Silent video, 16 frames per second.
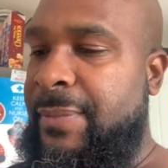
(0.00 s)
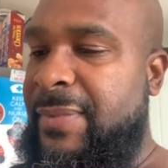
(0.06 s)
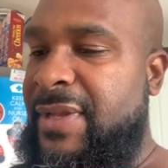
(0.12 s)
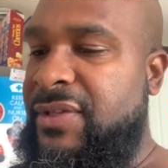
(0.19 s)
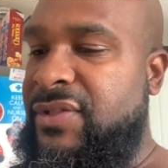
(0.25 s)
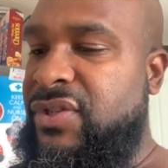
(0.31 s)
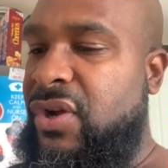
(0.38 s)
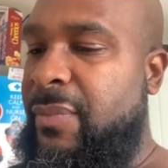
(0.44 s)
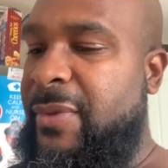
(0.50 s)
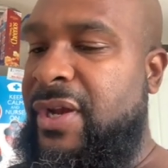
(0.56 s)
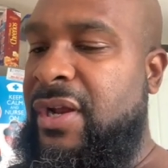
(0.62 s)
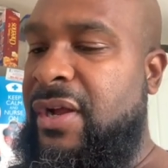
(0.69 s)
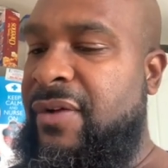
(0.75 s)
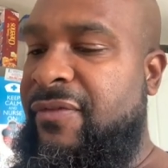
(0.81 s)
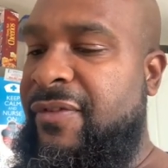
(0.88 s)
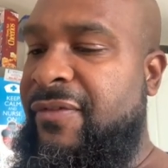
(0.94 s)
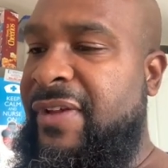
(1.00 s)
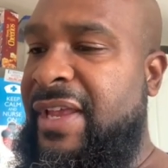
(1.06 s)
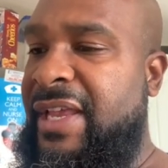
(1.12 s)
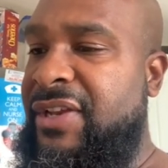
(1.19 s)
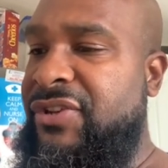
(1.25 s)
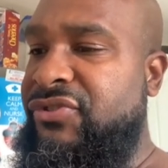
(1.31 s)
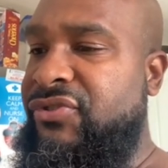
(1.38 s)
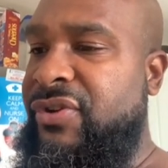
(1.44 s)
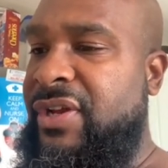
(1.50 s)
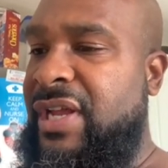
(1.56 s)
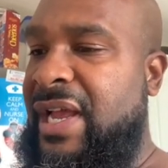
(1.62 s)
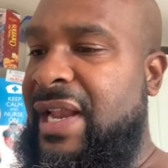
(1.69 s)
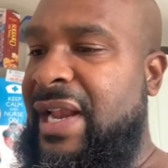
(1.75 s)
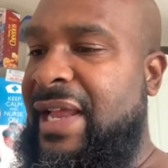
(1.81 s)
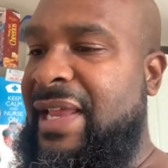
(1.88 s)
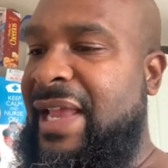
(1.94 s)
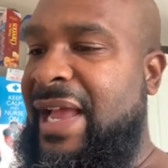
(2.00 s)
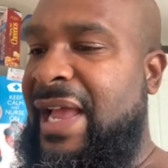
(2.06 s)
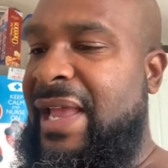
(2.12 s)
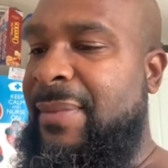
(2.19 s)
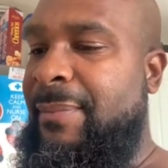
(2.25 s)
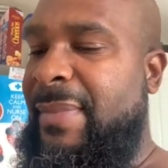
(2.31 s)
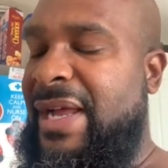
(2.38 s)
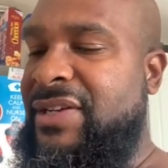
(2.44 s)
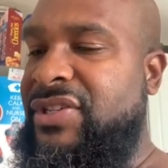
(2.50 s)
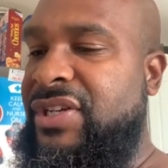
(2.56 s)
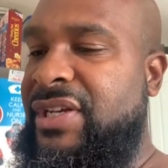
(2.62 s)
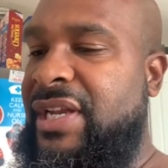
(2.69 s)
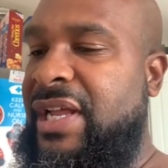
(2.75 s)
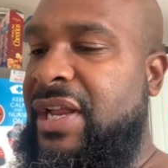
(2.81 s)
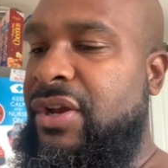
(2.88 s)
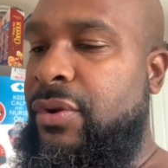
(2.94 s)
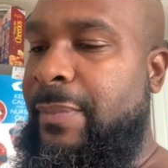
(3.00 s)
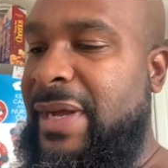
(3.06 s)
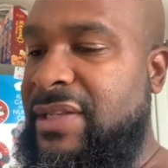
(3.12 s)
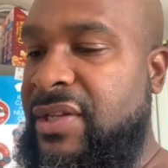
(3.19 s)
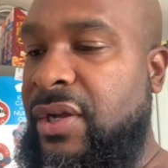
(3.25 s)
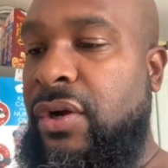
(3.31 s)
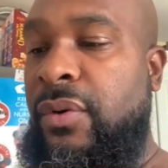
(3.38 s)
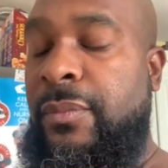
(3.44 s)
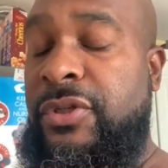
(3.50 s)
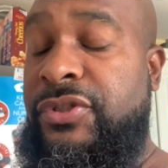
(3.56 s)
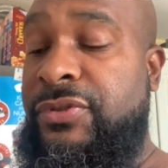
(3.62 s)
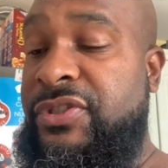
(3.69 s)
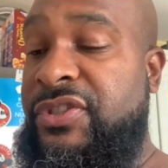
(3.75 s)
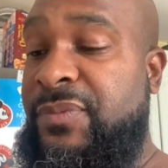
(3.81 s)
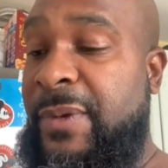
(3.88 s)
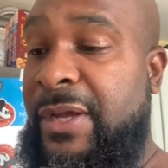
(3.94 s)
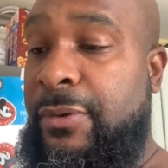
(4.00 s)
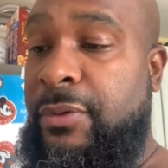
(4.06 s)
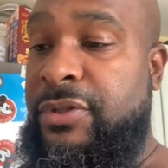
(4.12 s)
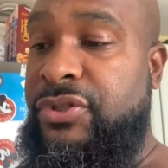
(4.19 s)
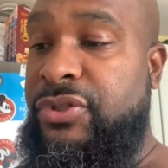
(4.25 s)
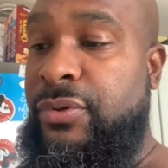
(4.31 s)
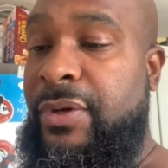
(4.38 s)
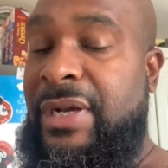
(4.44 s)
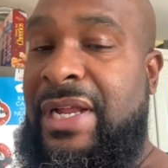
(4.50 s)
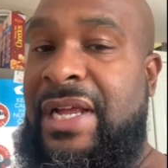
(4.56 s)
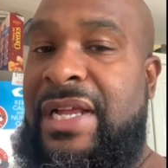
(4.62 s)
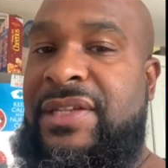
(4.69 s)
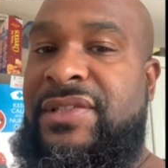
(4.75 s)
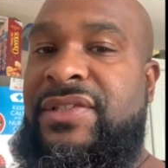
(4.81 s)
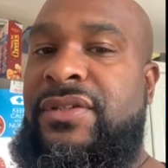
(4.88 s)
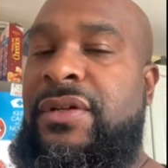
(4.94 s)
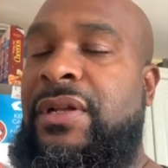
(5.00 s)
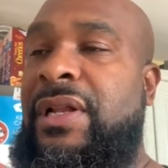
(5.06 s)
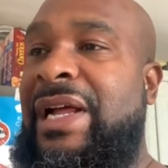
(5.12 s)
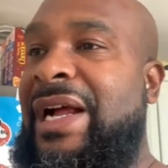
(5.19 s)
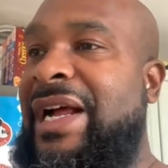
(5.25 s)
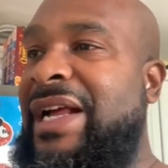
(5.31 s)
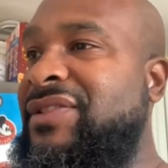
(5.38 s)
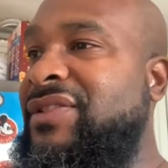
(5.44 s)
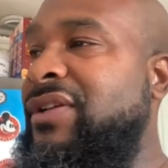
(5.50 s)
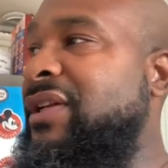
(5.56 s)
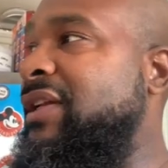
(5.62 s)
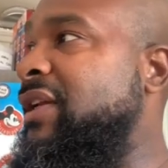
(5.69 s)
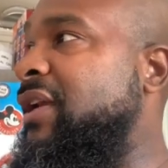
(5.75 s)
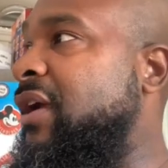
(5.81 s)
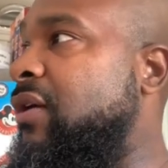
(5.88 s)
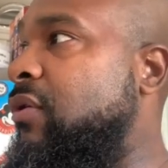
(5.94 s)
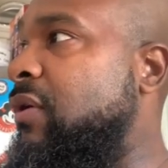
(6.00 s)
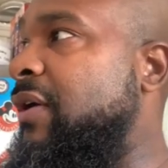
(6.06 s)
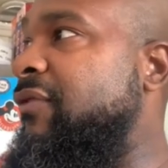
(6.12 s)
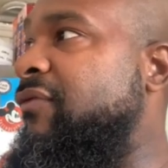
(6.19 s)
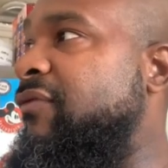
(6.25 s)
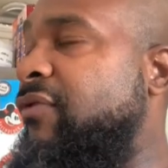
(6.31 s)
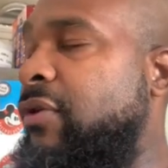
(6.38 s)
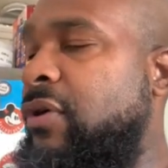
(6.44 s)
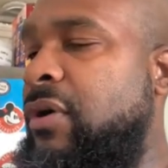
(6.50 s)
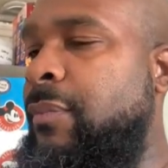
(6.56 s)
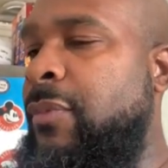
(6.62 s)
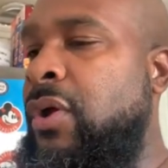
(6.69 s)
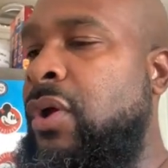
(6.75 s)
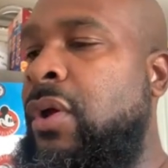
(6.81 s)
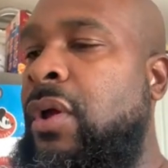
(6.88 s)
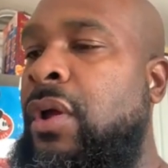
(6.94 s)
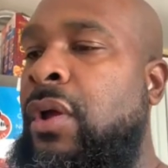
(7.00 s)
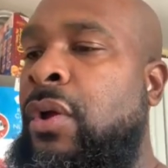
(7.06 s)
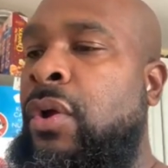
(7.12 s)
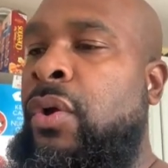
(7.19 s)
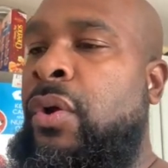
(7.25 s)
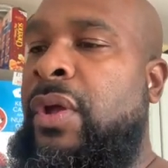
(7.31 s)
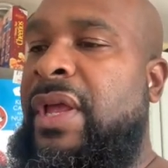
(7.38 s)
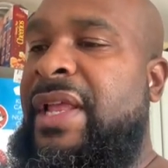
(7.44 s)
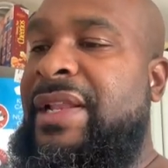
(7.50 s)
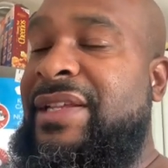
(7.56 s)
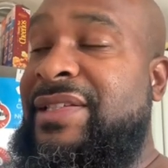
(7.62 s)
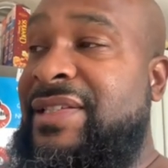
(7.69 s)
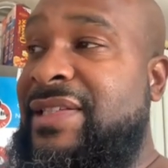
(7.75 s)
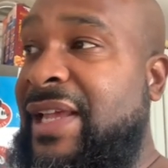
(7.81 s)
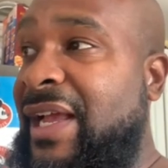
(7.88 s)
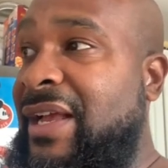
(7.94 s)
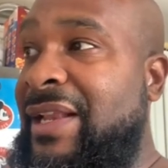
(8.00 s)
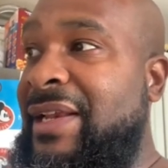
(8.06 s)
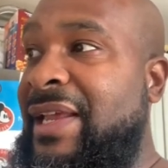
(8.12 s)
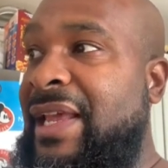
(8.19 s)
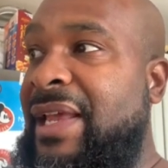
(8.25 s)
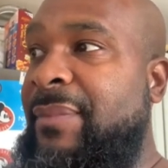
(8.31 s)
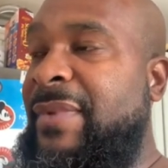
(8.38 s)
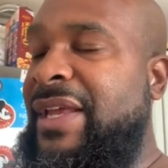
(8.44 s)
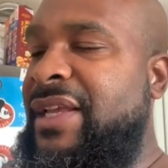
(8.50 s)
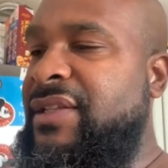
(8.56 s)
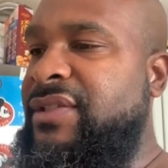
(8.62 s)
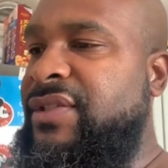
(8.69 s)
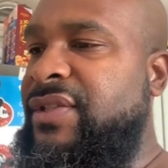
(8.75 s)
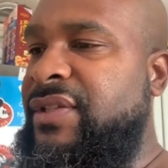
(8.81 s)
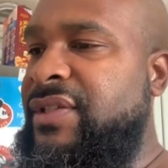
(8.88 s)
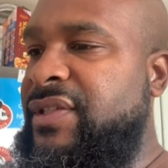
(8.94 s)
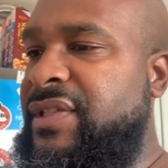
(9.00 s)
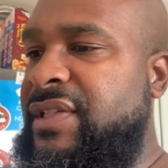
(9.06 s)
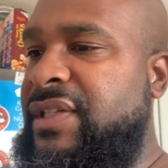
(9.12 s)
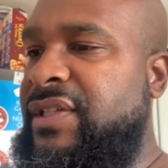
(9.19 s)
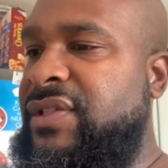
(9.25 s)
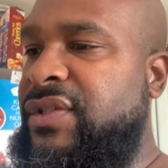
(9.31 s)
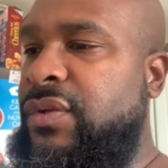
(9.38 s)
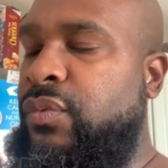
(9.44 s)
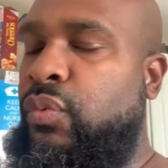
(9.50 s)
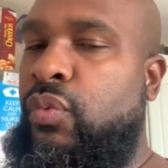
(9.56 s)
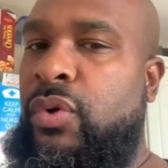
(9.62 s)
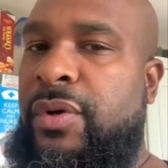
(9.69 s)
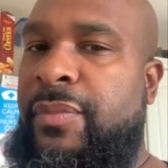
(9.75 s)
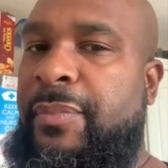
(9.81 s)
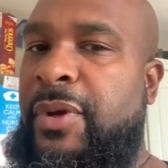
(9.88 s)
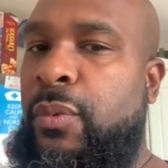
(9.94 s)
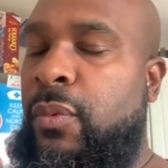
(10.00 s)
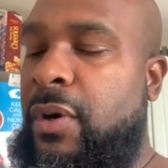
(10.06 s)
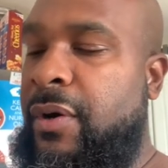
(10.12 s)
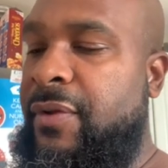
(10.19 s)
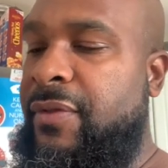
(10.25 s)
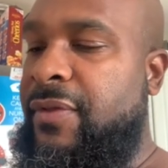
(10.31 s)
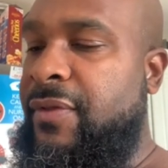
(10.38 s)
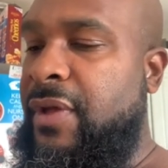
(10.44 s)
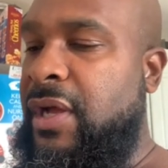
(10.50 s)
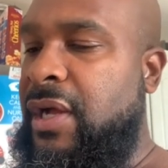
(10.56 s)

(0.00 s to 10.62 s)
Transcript: He's coming off of an injury, and I can't imagine that no matter how much respect we're showing Arsenal in their current form, the second game into the season would be worth